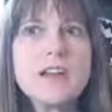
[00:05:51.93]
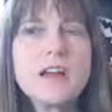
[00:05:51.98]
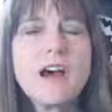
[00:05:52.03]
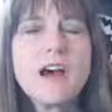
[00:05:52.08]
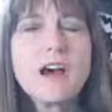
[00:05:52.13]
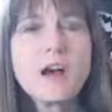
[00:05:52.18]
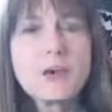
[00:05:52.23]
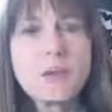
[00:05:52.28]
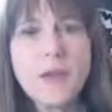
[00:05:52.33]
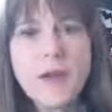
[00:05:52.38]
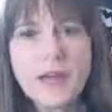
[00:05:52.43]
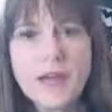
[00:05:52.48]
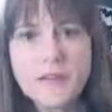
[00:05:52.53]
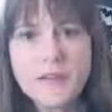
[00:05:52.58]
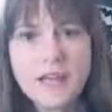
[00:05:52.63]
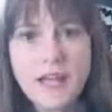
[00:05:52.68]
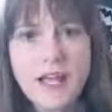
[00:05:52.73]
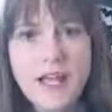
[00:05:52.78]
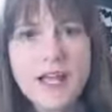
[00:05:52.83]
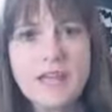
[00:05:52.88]
our way
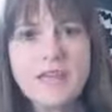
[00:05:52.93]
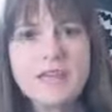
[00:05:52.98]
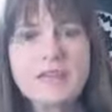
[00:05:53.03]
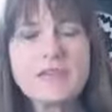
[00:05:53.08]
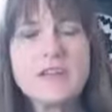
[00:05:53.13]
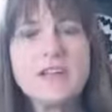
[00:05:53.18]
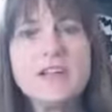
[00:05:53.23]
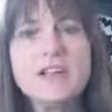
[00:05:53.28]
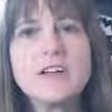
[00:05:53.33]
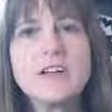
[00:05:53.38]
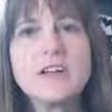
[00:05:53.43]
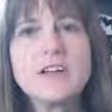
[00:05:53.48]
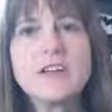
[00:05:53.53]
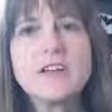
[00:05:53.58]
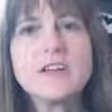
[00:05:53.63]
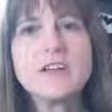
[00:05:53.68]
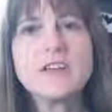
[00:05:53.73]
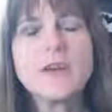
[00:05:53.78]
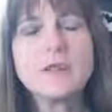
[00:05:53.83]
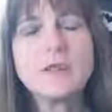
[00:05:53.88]
of life,
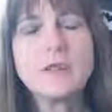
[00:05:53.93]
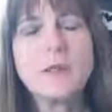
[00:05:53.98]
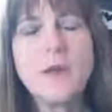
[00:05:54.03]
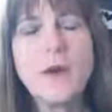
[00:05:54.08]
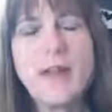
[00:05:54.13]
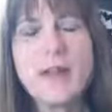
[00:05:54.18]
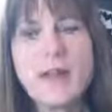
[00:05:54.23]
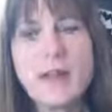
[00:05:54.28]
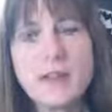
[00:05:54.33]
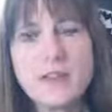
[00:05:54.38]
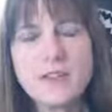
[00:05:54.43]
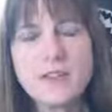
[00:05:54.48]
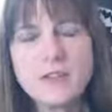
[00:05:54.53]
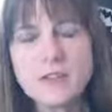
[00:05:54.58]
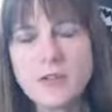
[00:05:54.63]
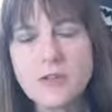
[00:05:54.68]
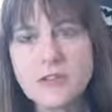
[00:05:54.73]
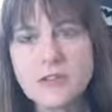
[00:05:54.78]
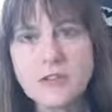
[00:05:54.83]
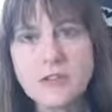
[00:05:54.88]
the
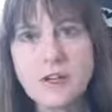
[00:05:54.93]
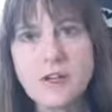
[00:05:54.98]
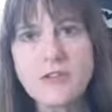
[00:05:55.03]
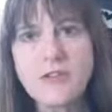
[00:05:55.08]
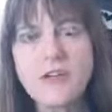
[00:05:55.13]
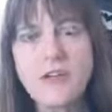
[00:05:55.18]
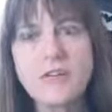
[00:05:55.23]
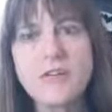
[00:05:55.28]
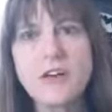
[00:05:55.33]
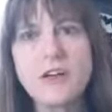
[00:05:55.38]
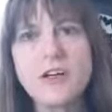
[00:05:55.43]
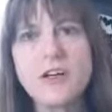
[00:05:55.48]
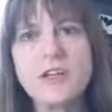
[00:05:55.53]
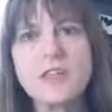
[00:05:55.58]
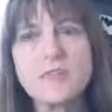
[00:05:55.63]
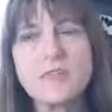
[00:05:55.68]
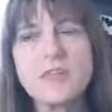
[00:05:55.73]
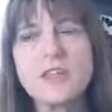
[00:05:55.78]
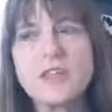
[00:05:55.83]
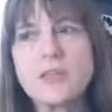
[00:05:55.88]
structure of our
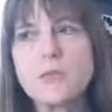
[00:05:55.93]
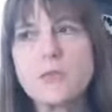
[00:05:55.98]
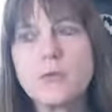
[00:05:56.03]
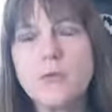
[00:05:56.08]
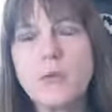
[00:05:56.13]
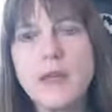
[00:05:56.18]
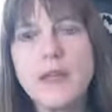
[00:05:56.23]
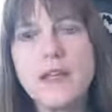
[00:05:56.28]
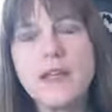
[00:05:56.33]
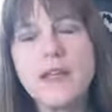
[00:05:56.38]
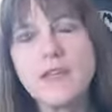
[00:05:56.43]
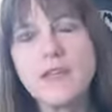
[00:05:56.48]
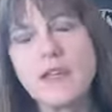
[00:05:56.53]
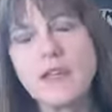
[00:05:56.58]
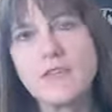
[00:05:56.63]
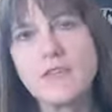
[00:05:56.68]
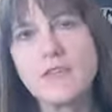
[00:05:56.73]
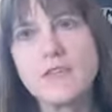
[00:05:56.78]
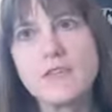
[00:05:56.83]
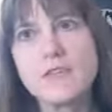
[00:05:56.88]
government, the
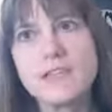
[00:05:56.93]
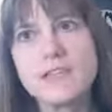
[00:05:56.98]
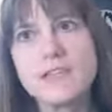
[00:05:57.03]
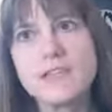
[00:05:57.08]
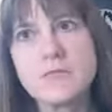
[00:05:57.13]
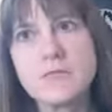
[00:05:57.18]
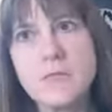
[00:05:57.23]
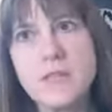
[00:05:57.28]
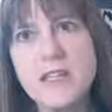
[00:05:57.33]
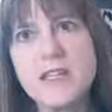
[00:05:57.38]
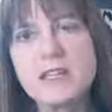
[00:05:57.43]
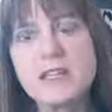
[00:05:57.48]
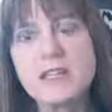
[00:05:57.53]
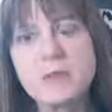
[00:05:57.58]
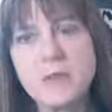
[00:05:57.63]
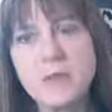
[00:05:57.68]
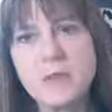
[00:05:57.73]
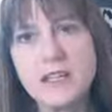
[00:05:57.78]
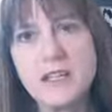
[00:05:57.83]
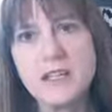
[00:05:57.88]
way everything is meant
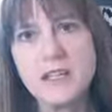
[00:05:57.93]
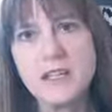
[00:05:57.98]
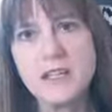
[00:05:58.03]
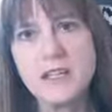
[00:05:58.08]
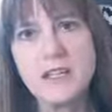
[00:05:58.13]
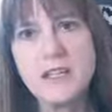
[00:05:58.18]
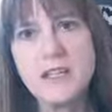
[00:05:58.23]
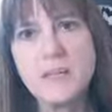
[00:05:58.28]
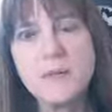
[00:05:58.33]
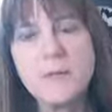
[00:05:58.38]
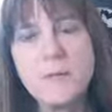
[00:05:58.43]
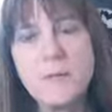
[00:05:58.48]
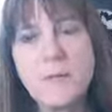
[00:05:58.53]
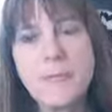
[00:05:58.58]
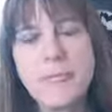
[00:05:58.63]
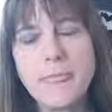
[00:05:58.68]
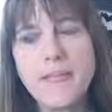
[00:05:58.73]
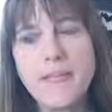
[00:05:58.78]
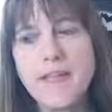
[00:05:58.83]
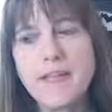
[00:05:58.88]
to be,
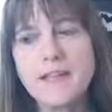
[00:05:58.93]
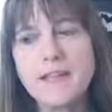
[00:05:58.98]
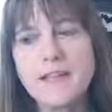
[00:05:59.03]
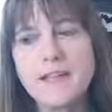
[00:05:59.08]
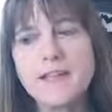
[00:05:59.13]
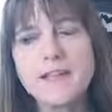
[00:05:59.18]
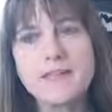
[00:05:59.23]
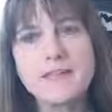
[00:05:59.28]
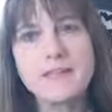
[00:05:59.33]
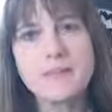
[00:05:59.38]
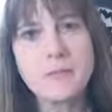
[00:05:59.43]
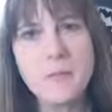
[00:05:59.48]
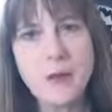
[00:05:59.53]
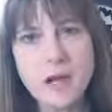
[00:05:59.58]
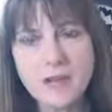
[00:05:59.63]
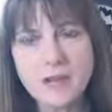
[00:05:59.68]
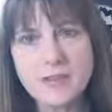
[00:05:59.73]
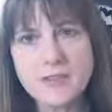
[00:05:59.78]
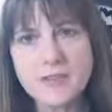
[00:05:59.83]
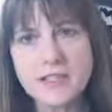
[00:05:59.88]
and as a
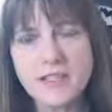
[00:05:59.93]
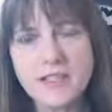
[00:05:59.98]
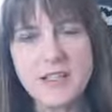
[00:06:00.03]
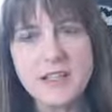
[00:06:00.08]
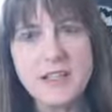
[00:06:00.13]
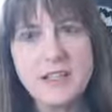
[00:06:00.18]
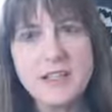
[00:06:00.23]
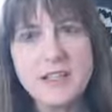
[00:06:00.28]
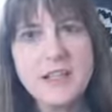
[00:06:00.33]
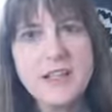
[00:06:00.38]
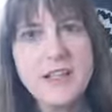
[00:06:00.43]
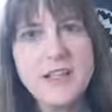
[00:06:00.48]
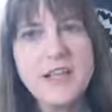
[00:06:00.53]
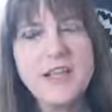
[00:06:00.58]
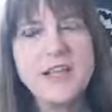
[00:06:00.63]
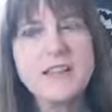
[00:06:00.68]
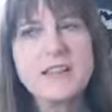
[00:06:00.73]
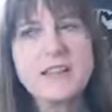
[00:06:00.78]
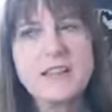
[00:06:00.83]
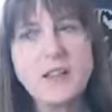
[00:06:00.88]
democracy.
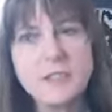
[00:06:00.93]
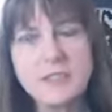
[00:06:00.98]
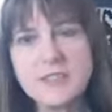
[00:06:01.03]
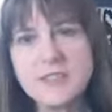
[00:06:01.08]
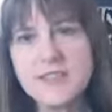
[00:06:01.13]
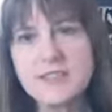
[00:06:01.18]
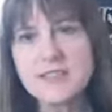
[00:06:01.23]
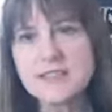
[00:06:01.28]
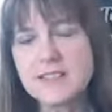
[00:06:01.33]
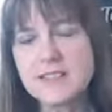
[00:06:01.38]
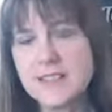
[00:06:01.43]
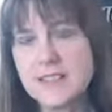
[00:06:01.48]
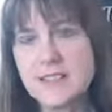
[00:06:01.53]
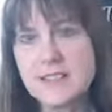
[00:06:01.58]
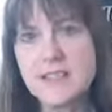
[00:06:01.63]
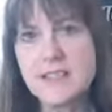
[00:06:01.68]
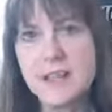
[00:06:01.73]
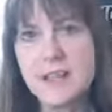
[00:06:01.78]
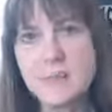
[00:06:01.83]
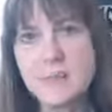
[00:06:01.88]
And those things,
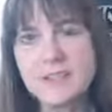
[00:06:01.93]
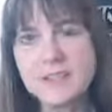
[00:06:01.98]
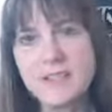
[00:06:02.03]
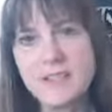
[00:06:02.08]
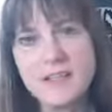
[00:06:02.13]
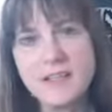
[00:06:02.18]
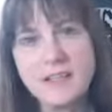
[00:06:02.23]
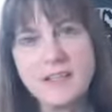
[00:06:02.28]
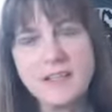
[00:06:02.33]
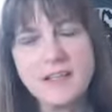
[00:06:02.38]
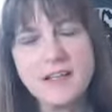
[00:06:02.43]
again, I'm seeing